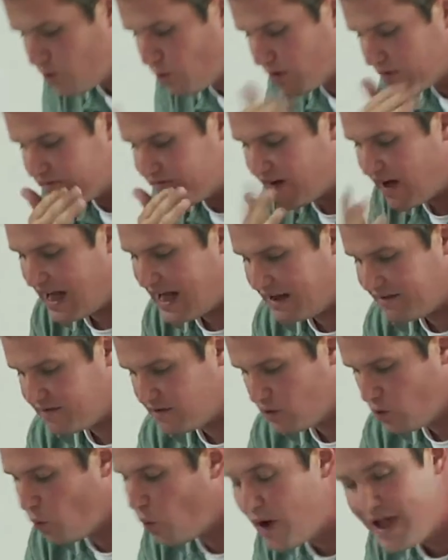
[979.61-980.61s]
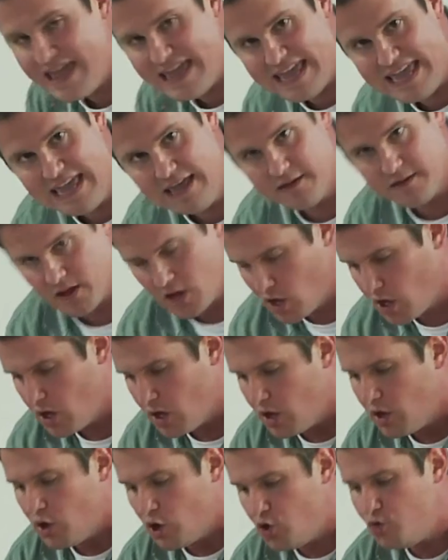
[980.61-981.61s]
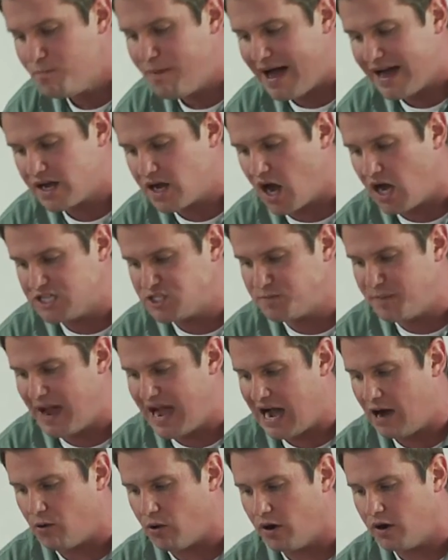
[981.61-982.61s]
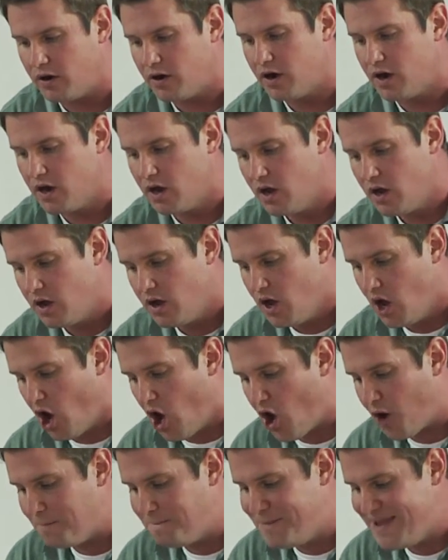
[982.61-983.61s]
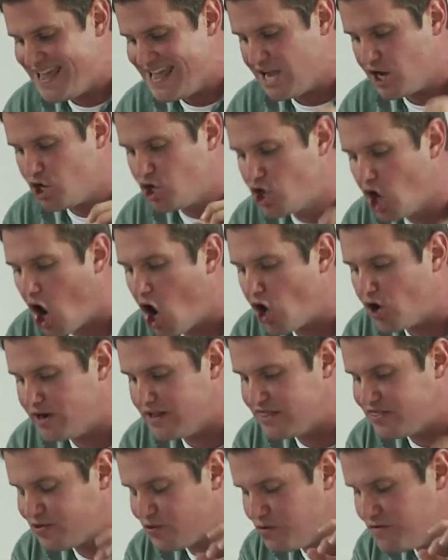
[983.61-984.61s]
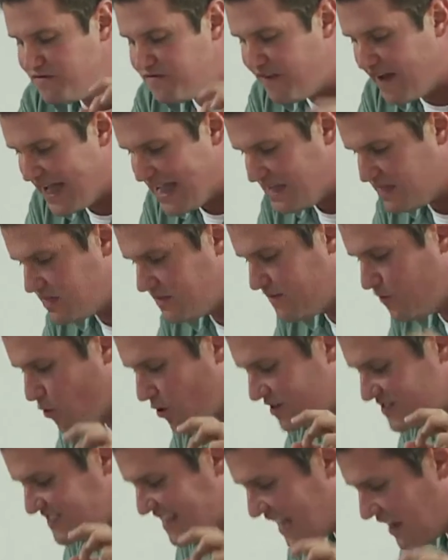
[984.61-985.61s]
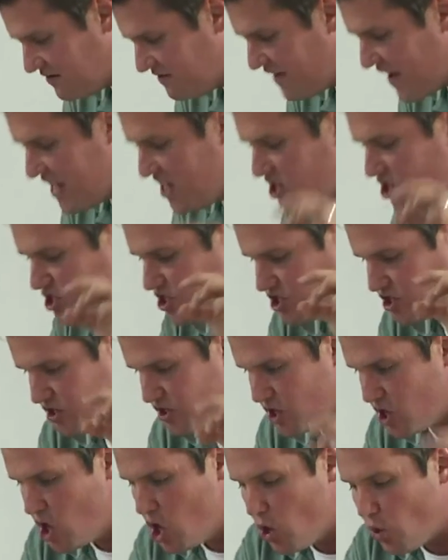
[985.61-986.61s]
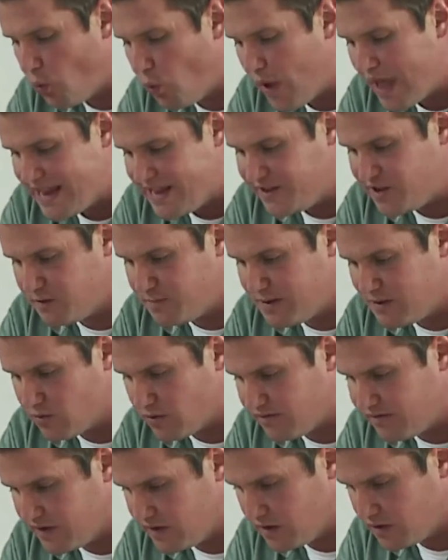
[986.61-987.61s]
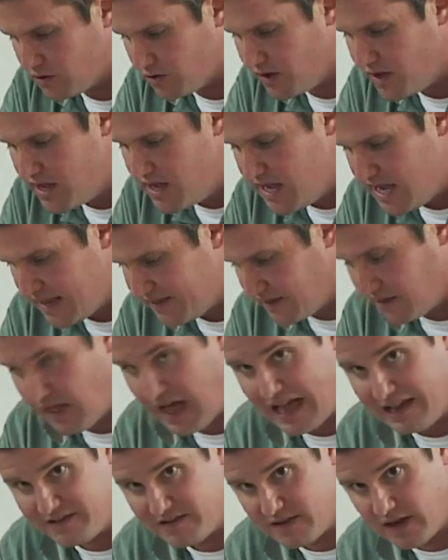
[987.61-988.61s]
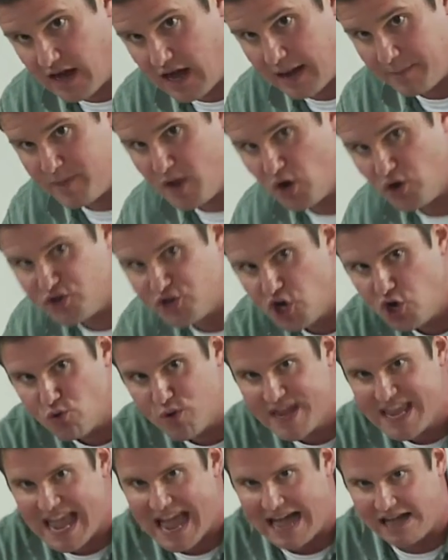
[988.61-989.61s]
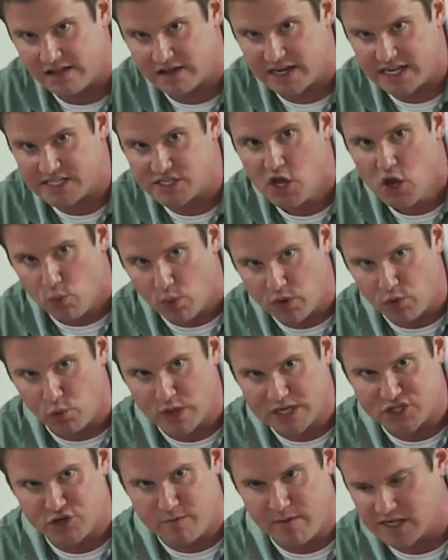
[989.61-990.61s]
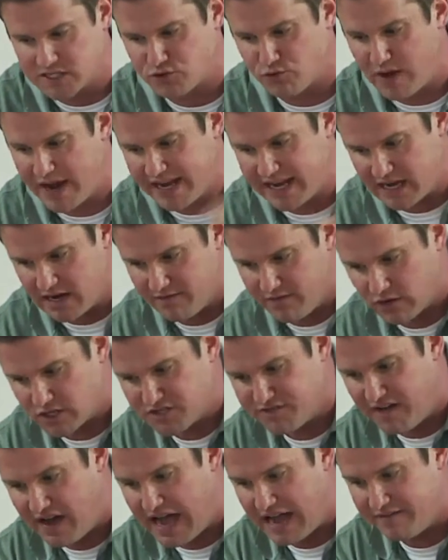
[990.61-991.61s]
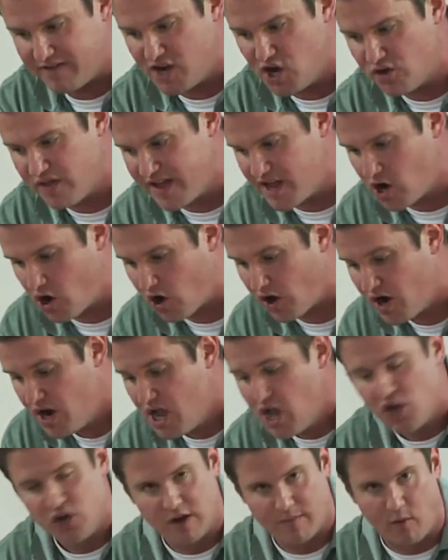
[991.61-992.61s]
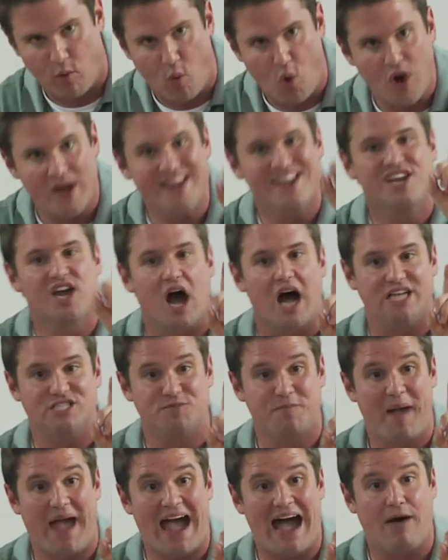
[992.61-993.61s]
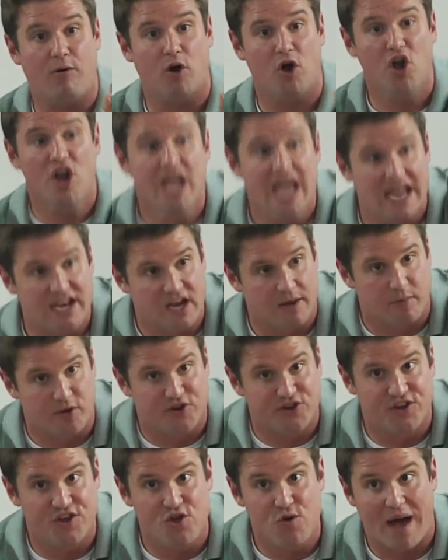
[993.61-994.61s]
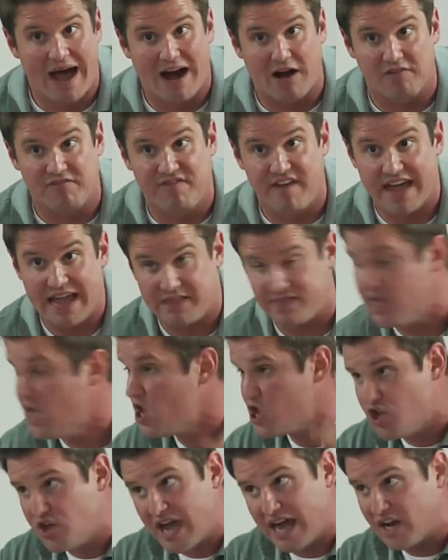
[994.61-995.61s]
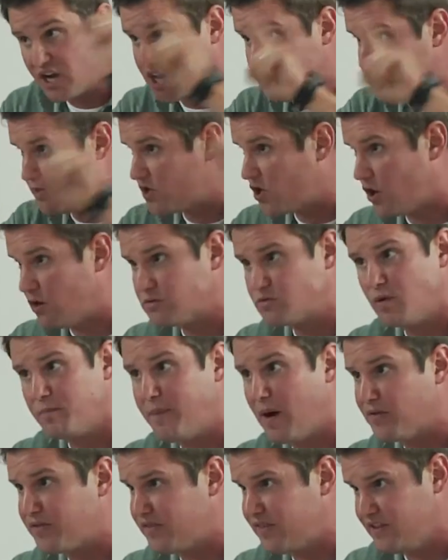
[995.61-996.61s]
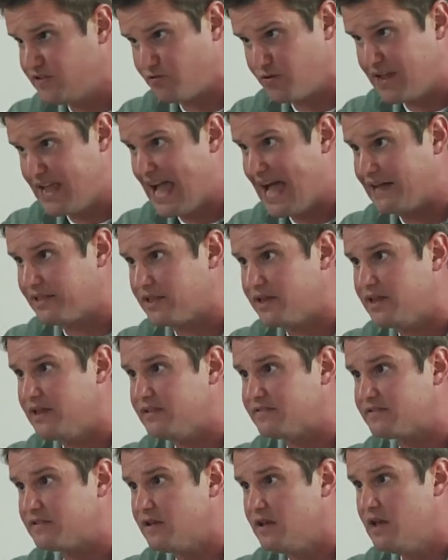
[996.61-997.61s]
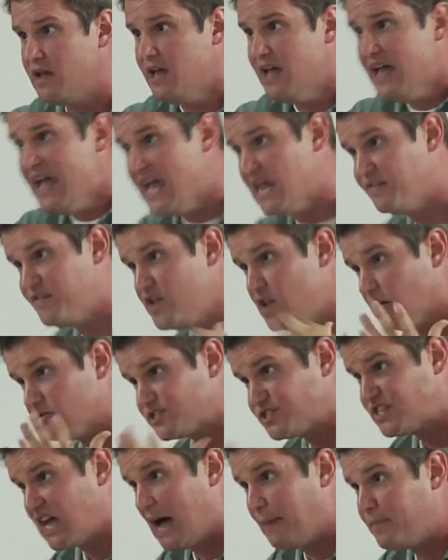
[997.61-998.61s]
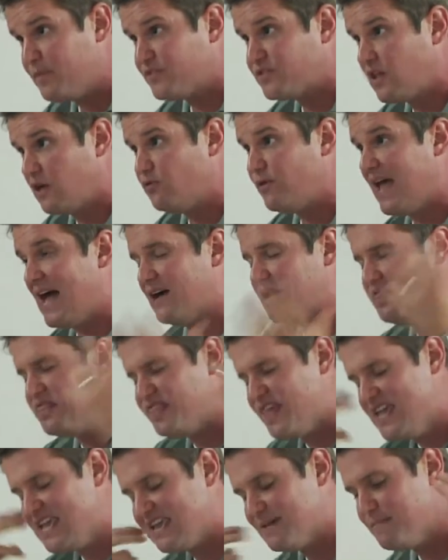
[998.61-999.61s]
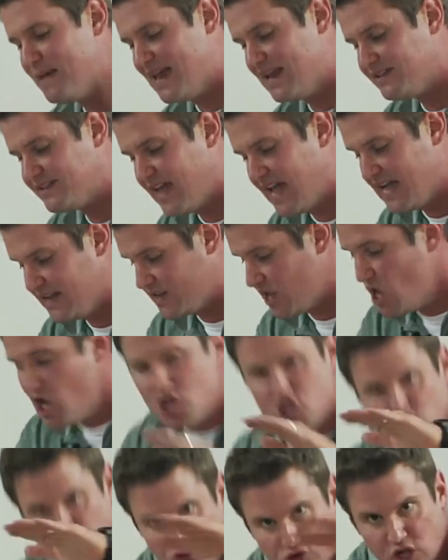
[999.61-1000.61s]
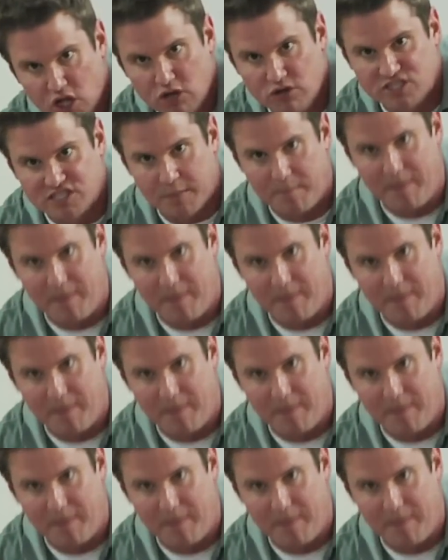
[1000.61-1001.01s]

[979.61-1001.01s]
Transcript: 1 5. We, who by God's power are being guarded through faith for a salvation ready to be revealed in the last time. There are two realities with which we must reckon in verse 5, and here they are. Number one, God's power, and number two, our faith. You got to come to terms with both of these realities. And if you don't stop and slow down and think and meditate, you'll lose the